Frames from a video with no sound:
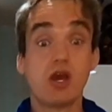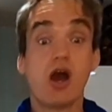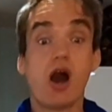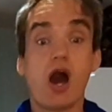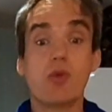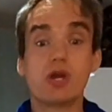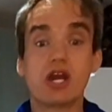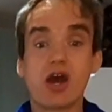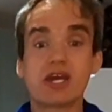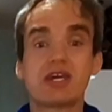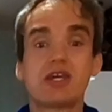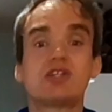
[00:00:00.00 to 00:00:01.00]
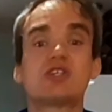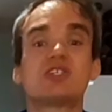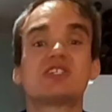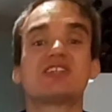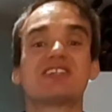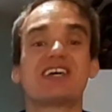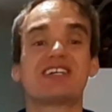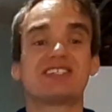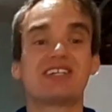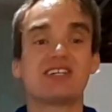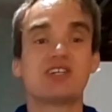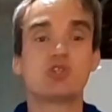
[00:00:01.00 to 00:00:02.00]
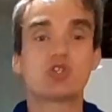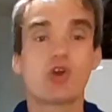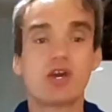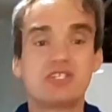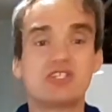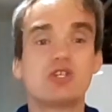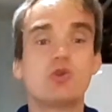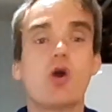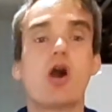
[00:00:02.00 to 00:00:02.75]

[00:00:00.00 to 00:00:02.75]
I would like to suggest that you try to do